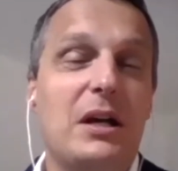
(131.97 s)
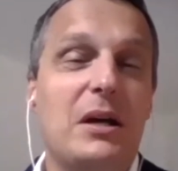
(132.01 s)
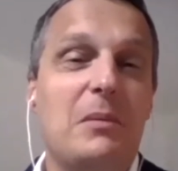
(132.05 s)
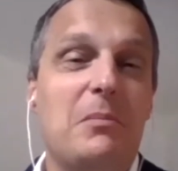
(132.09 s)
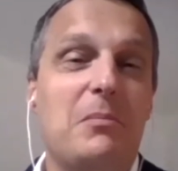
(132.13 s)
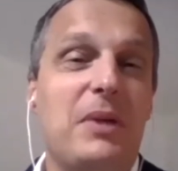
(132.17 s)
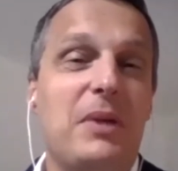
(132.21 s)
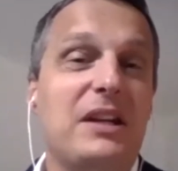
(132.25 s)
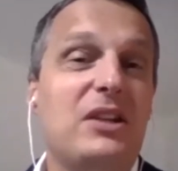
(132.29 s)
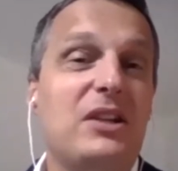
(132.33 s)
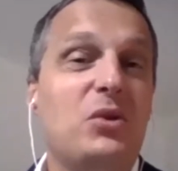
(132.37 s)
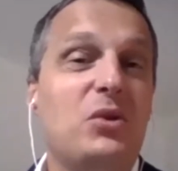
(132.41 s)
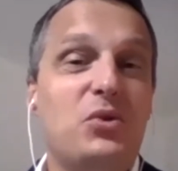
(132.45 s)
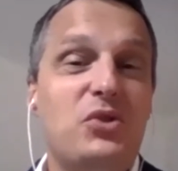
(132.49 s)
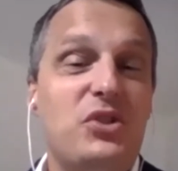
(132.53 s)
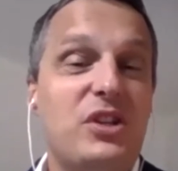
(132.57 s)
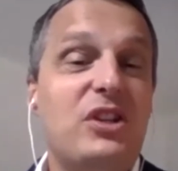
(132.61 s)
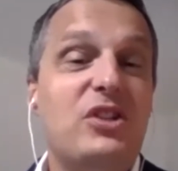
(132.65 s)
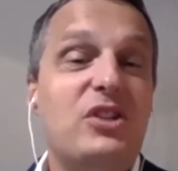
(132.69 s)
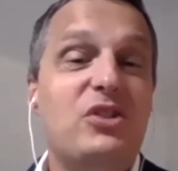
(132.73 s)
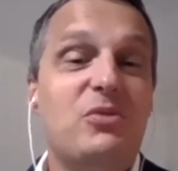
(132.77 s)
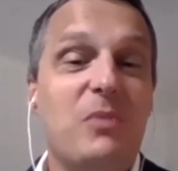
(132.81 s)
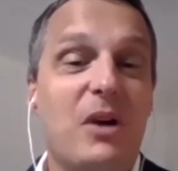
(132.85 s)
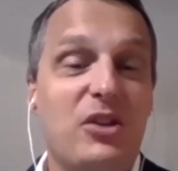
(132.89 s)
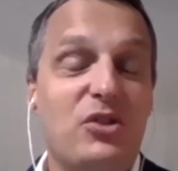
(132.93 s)
by using
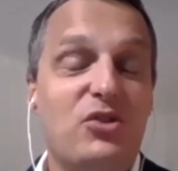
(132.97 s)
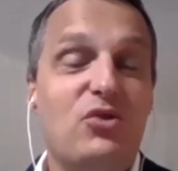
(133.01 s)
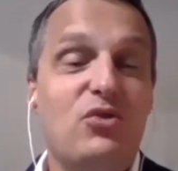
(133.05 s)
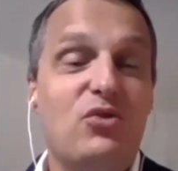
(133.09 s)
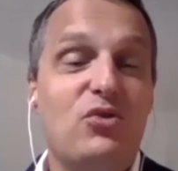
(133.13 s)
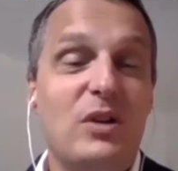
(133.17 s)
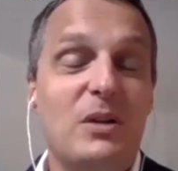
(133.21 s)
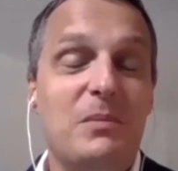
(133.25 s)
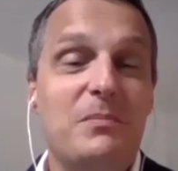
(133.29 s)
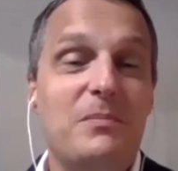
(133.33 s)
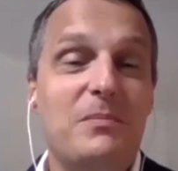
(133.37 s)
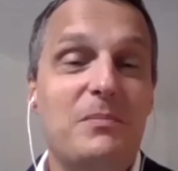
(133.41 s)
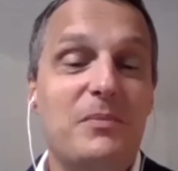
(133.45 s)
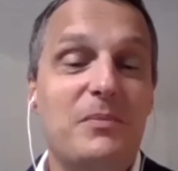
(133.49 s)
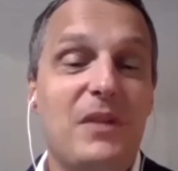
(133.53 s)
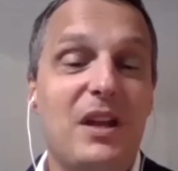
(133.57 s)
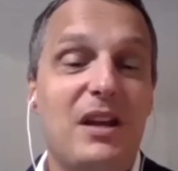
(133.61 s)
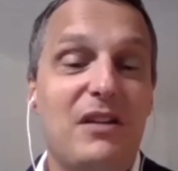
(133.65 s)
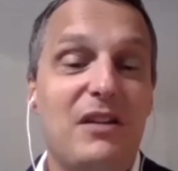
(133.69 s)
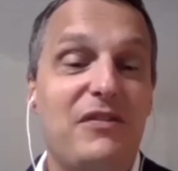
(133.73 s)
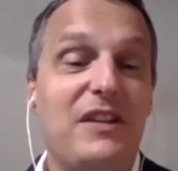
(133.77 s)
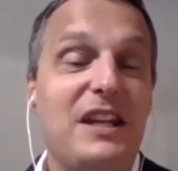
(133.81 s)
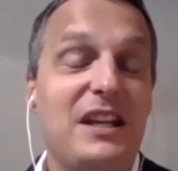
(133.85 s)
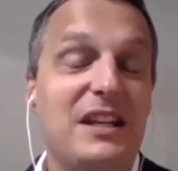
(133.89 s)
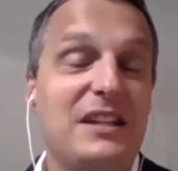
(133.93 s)
SmartStream
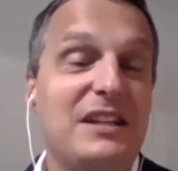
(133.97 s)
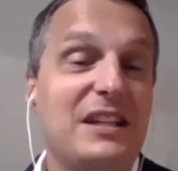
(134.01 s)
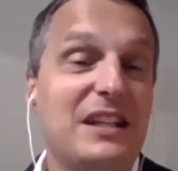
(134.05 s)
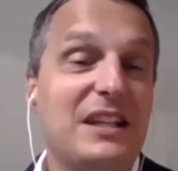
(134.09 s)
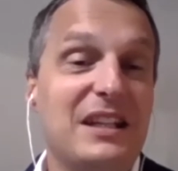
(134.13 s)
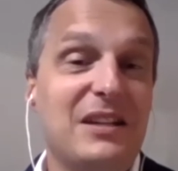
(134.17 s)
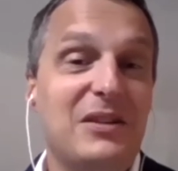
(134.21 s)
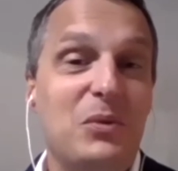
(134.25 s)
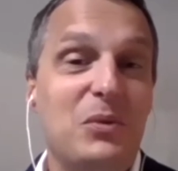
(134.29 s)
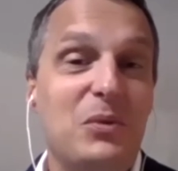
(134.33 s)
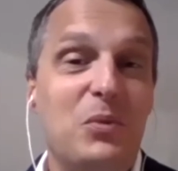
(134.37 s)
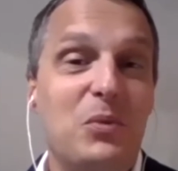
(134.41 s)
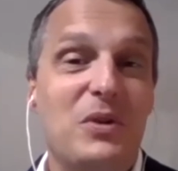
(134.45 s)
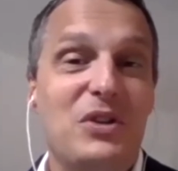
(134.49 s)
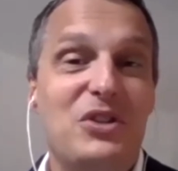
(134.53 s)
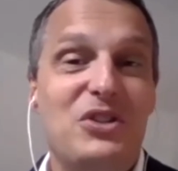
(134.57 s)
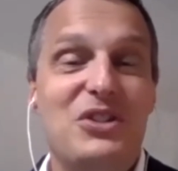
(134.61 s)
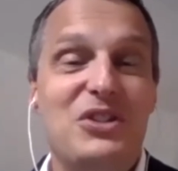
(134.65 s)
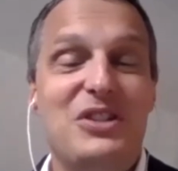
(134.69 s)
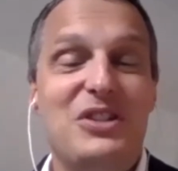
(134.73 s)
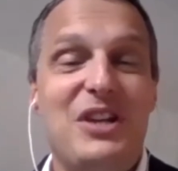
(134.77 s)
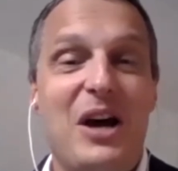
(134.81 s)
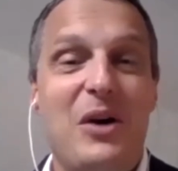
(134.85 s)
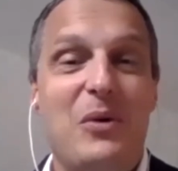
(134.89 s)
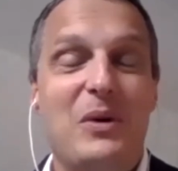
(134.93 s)
Affinity, which is
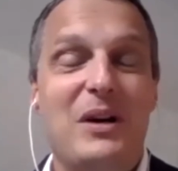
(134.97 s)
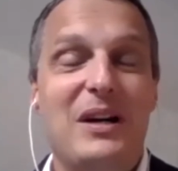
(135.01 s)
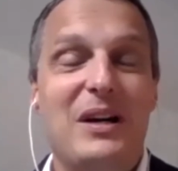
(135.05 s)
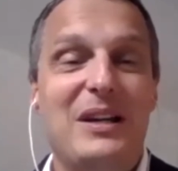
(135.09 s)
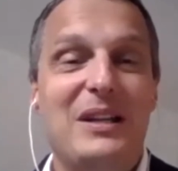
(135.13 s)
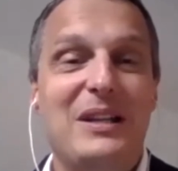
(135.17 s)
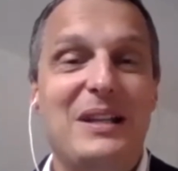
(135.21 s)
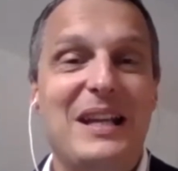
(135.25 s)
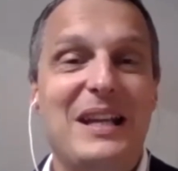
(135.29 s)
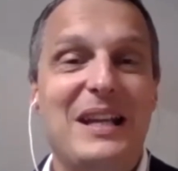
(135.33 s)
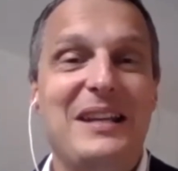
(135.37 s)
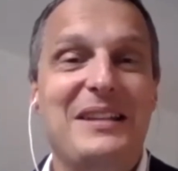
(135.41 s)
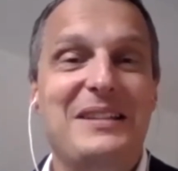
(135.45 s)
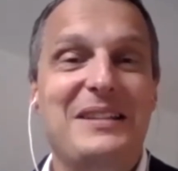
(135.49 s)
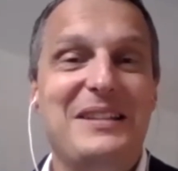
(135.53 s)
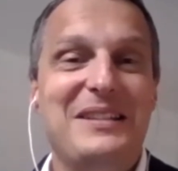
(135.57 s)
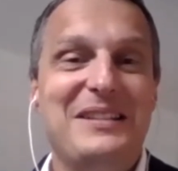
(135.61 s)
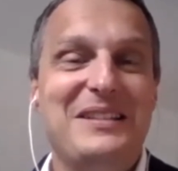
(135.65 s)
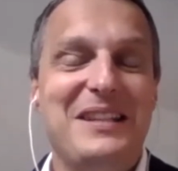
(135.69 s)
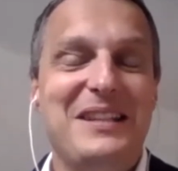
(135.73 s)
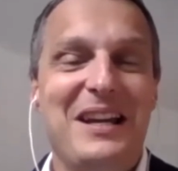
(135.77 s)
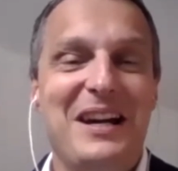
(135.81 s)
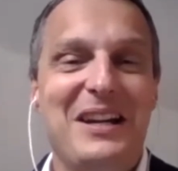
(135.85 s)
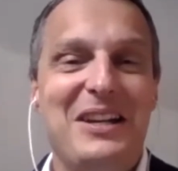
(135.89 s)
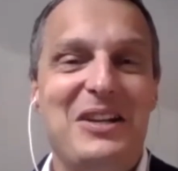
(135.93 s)
our latest
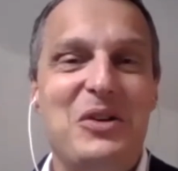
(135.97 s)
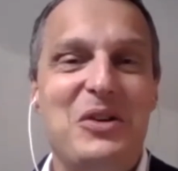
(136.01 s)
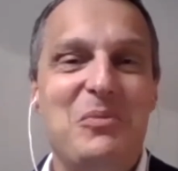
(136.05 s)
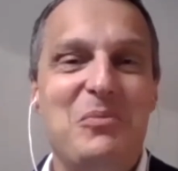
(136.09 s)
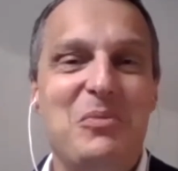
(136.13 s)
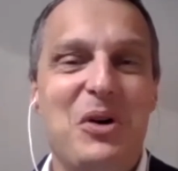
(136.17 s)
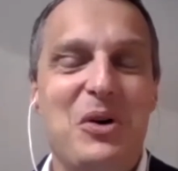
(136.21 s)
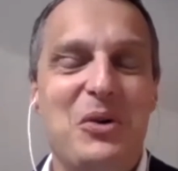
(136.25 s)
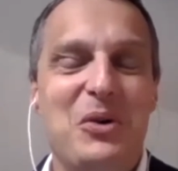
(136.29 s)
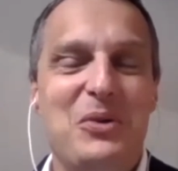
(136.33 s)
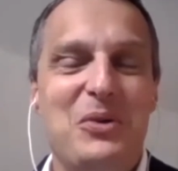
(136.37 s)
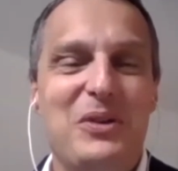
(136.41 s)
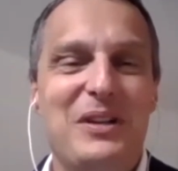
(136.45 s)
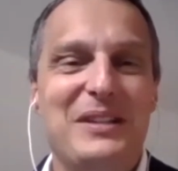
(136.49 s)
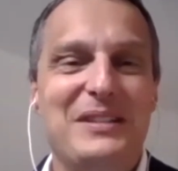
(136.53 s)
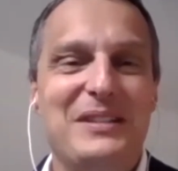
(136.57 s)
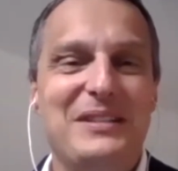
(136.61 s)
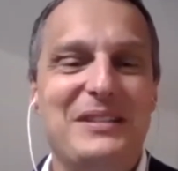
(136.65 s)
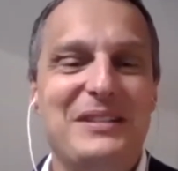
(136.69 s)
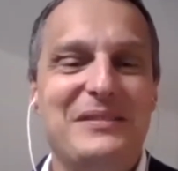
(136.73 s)
AI component.